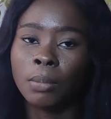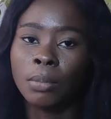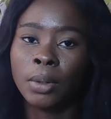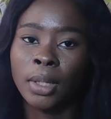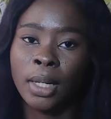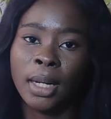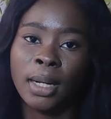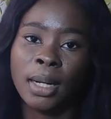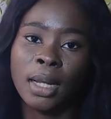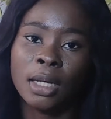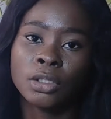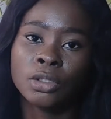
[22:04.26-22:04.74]

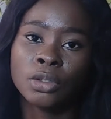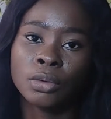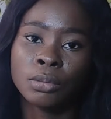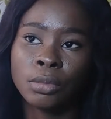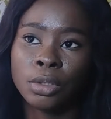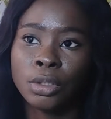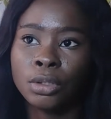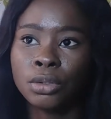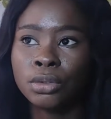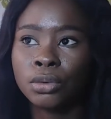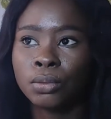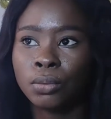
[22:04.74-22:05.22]
but then that's
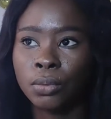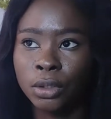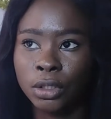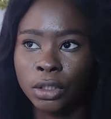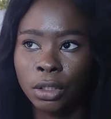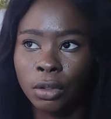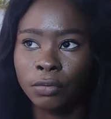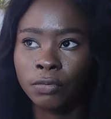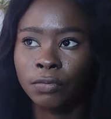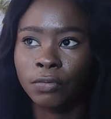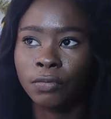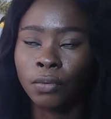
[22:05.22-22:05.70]
something to
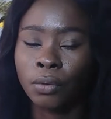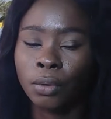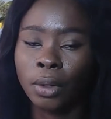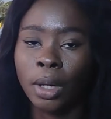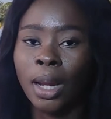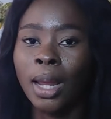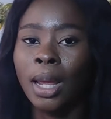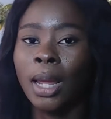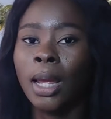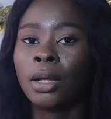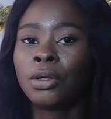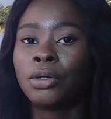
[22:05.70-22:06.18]
watch out for.
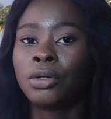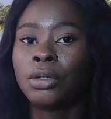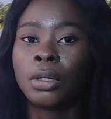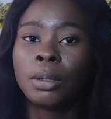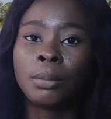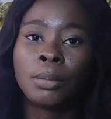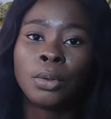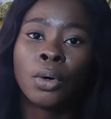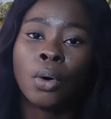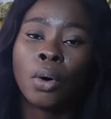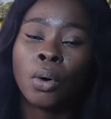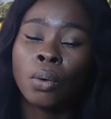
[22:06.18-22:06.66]

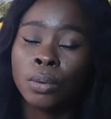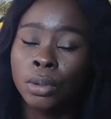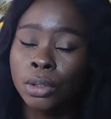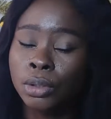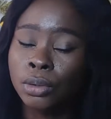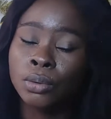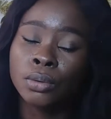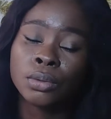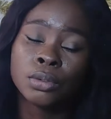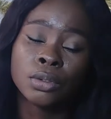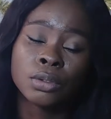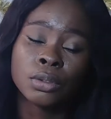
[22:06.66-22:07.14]
Udemy
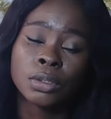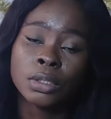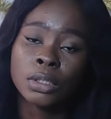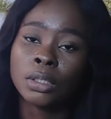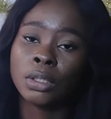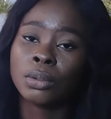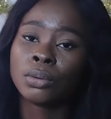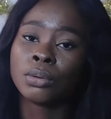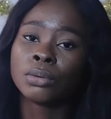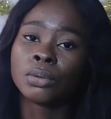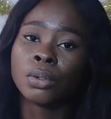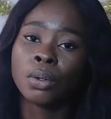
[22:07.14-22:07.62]
always goes on
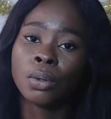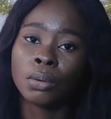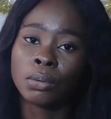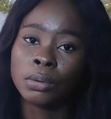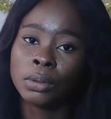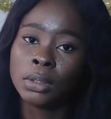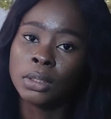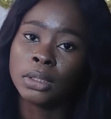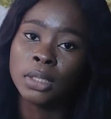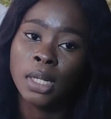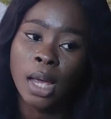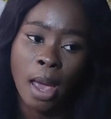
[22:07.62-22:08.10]
sales
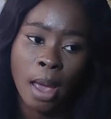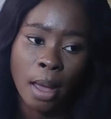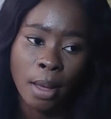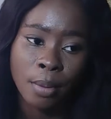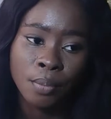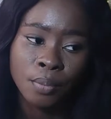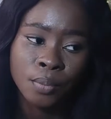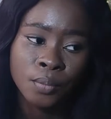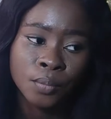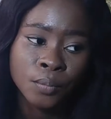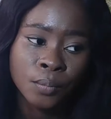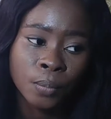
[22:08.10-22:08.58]
all the
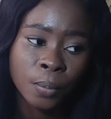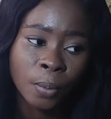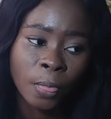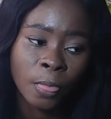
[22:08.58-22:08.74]
time.